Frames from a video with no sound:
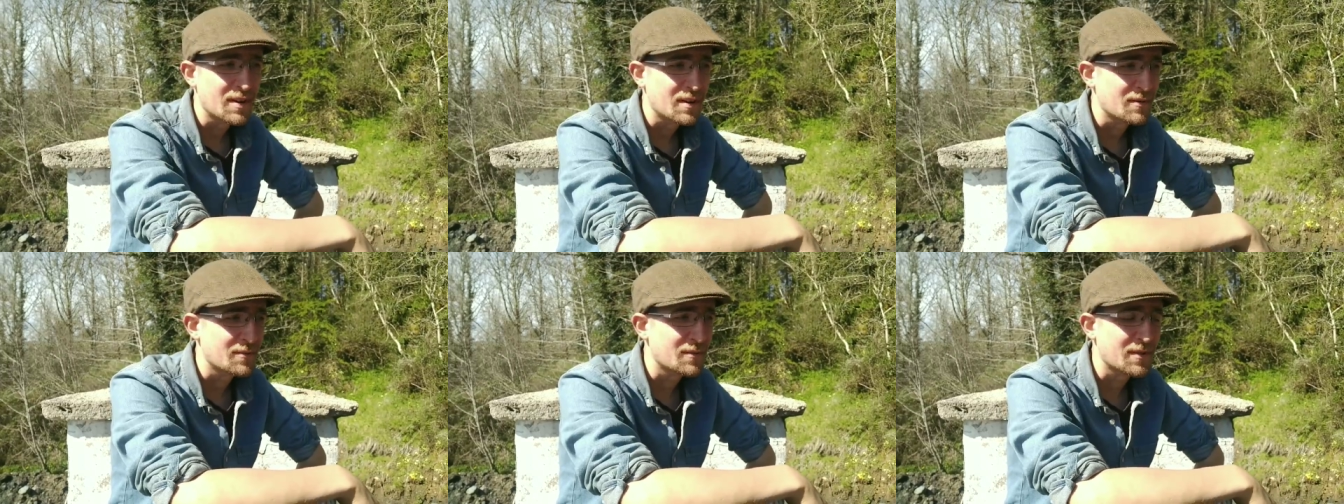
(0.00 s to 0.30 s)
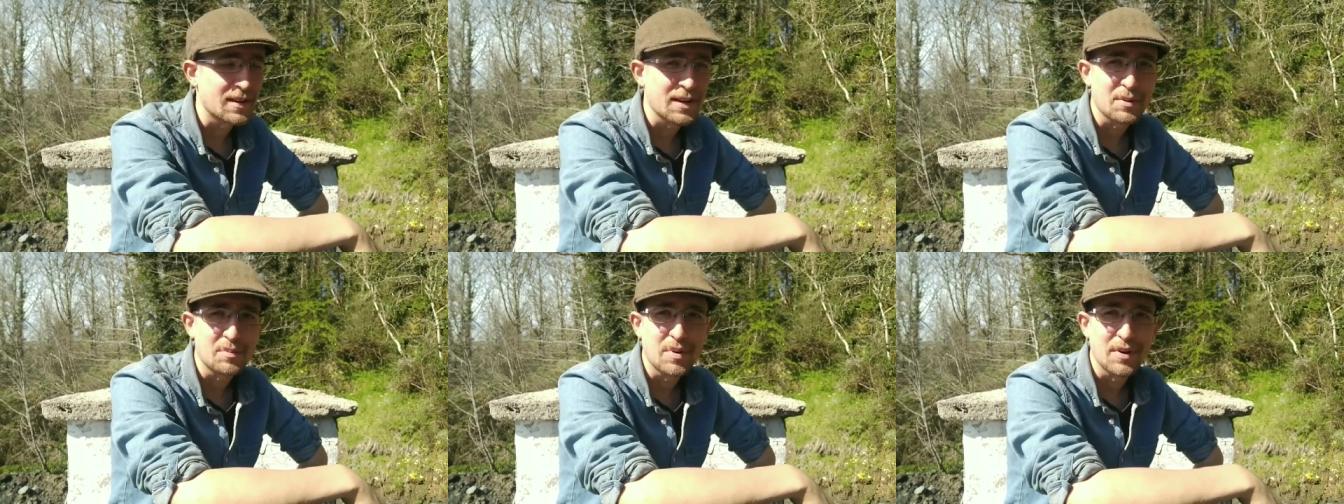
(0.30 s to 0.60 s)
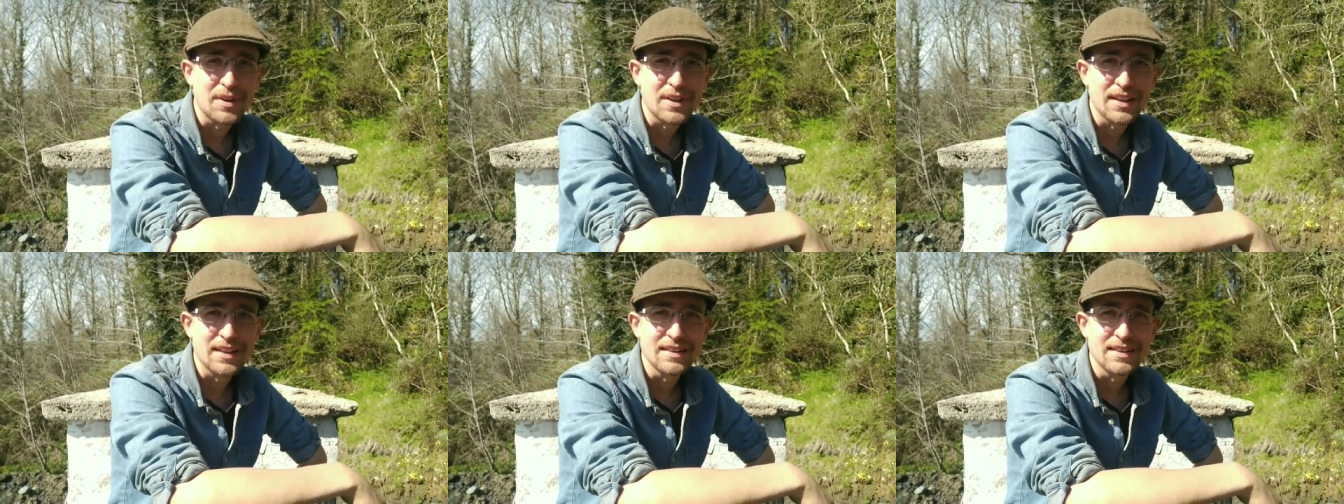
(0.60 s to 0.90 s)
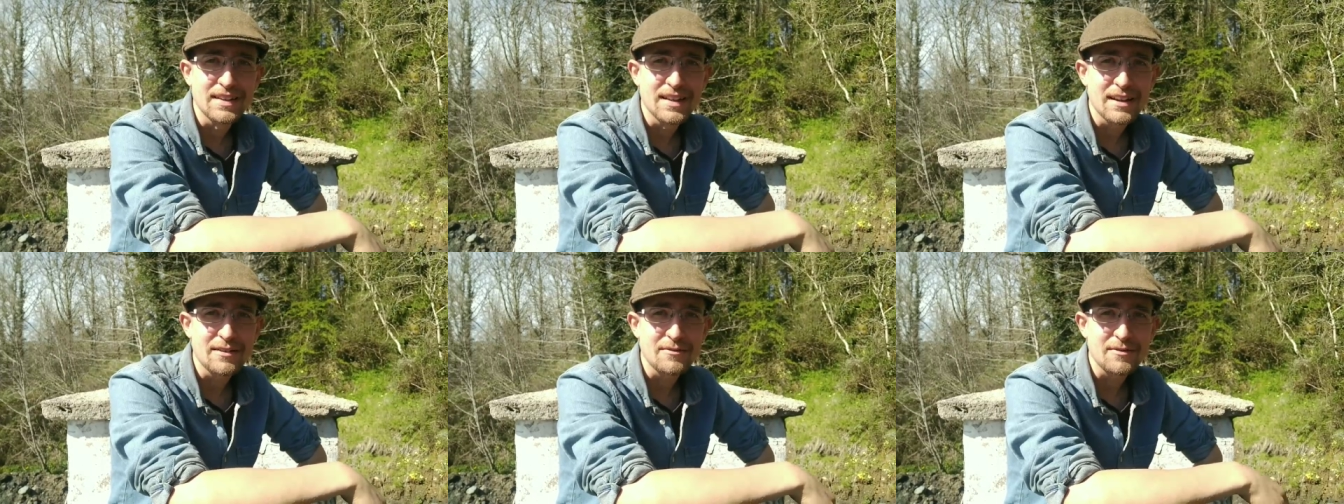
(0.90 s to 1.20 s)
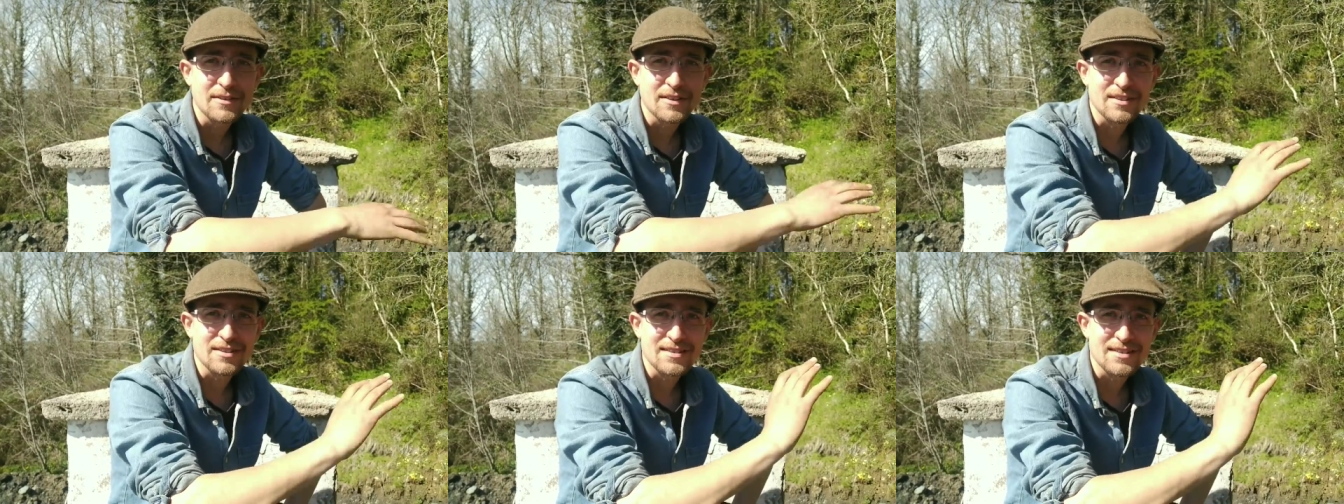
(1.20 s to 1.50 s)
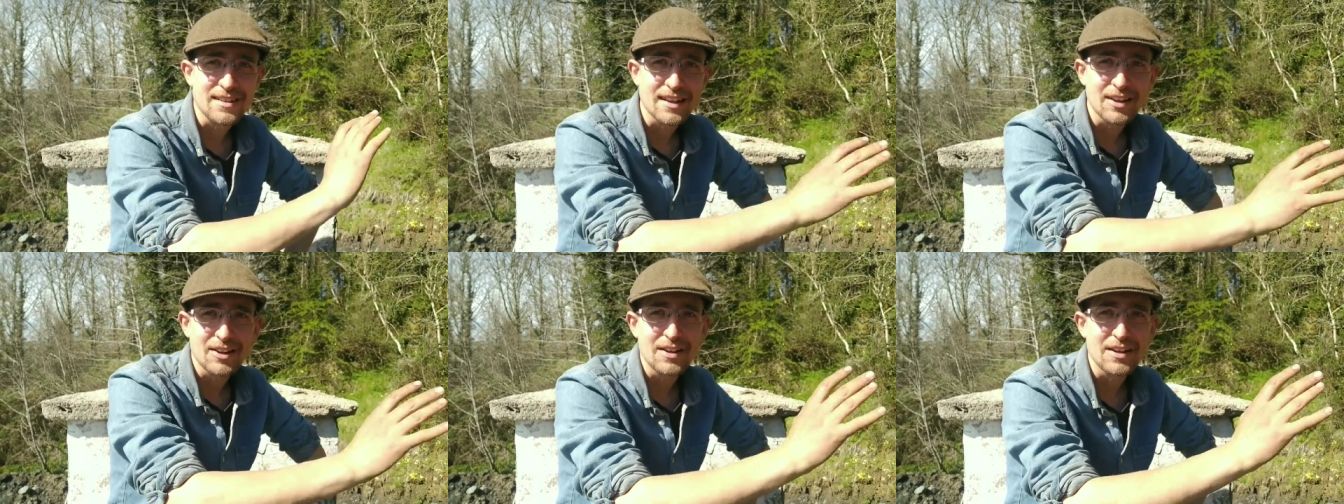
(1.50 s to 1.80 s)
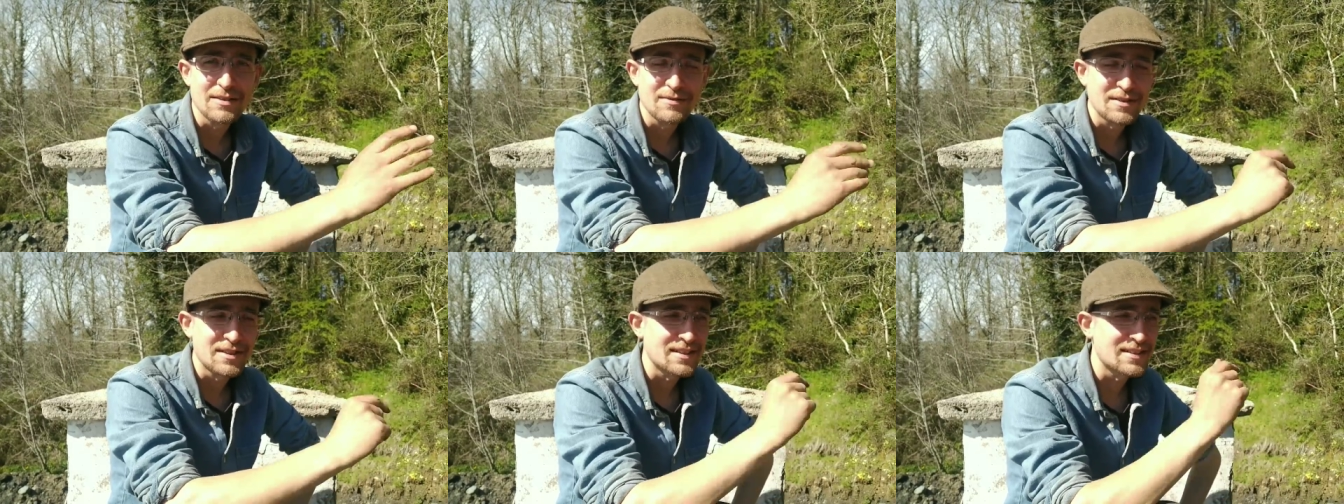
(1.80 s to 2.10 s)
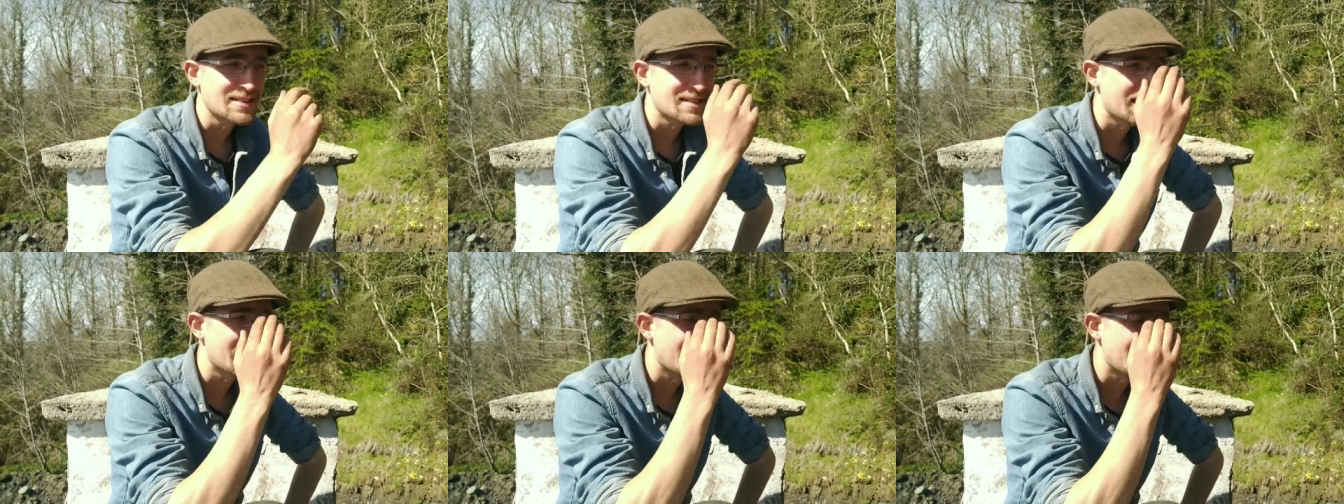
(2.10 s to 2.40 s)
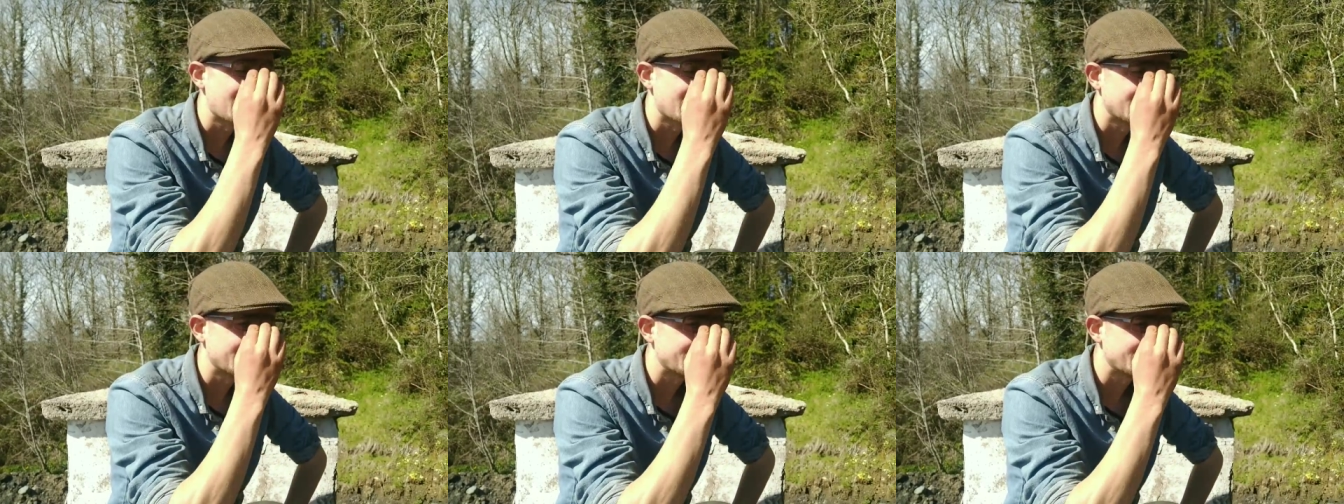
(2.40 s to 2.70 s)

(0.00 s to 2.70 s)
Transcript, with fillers: I feel like putting in the effort because that ivy is uh,